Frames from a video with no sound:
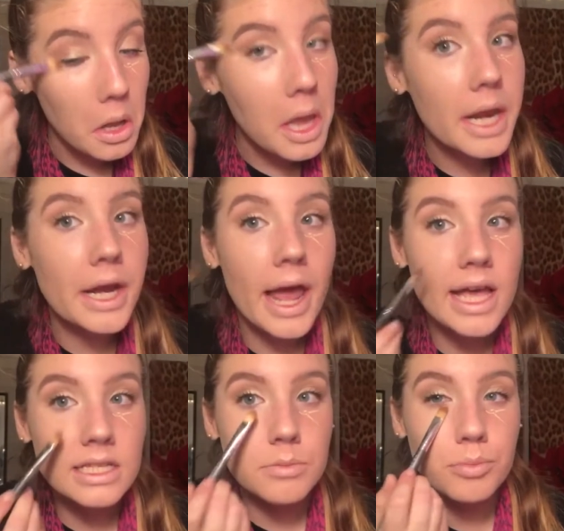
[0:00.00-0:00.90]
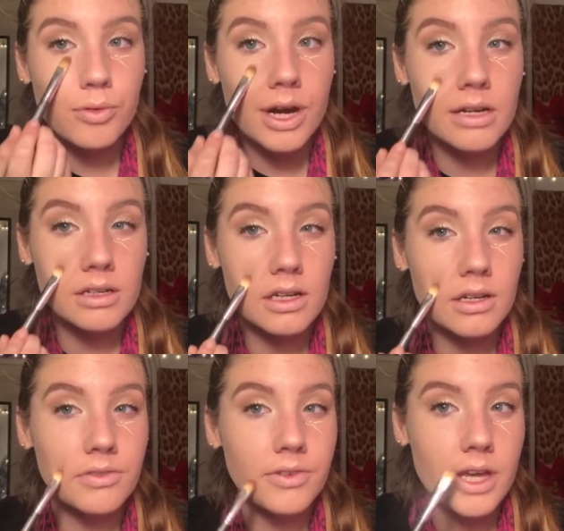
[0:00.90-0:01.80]
And it has a brightening
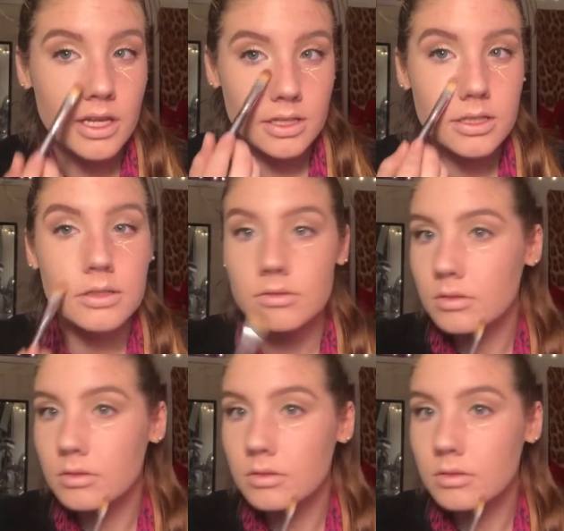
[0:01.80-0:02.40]
effect.